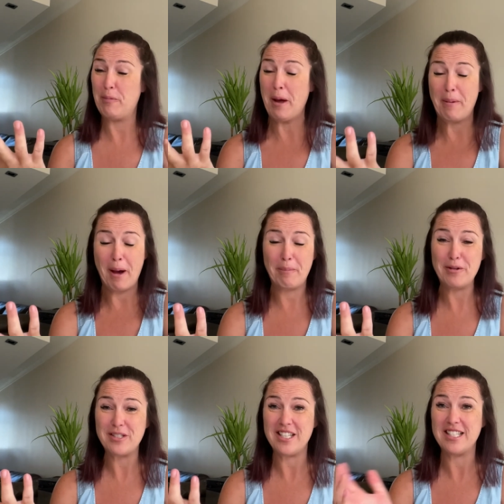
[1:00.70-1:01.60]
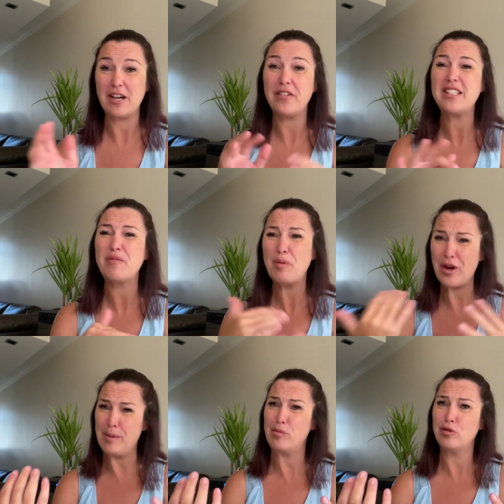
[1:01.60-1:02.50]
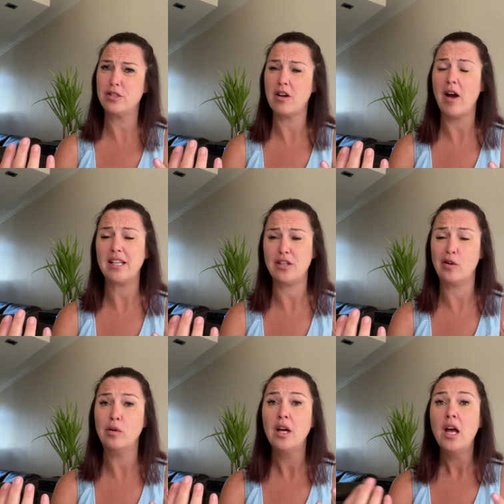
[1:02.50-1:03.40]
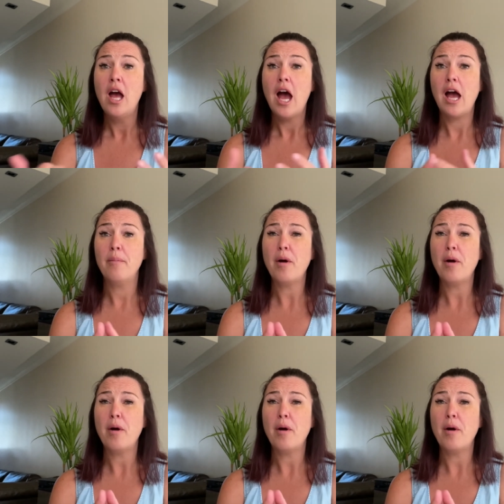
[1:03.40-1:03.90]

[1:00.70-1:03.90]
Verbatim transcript: bit about building yourself. It's a pretty broad title. Um,